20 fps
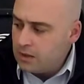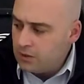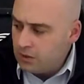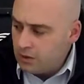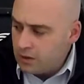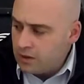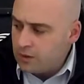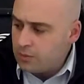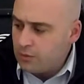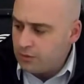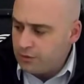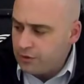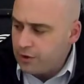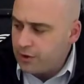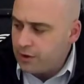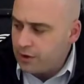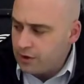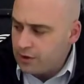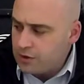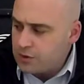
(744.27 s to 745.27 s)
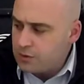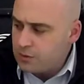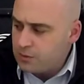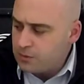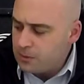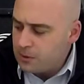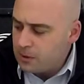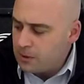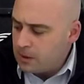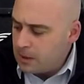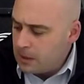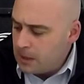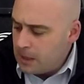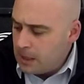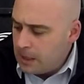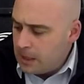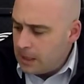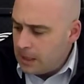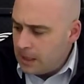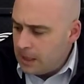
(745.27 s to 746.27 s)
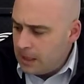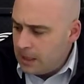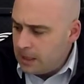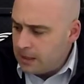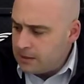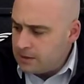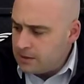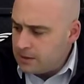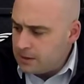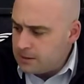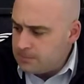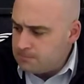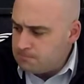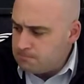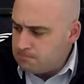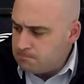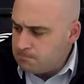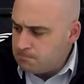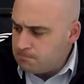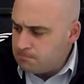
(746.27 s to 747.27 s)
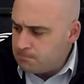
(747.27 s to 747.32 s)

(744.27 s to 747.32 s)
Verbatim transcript: A lot of them were very honest with me. And um,